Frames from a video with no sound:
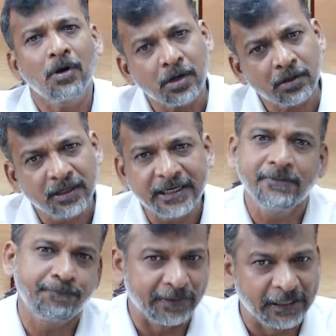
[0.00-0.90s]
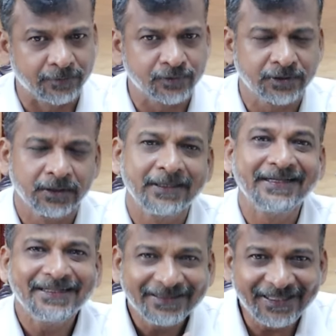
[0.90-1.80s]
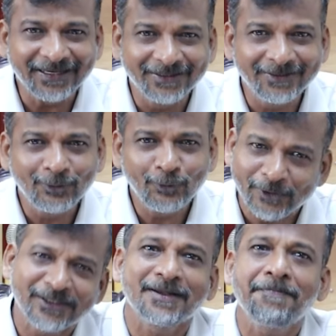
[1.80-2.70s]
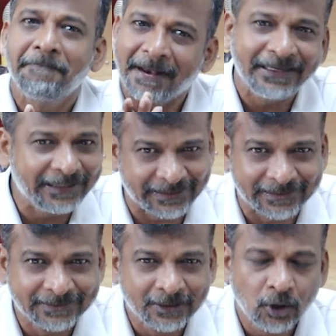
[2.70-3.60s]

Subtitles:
or in prelims. Then you need some mentor.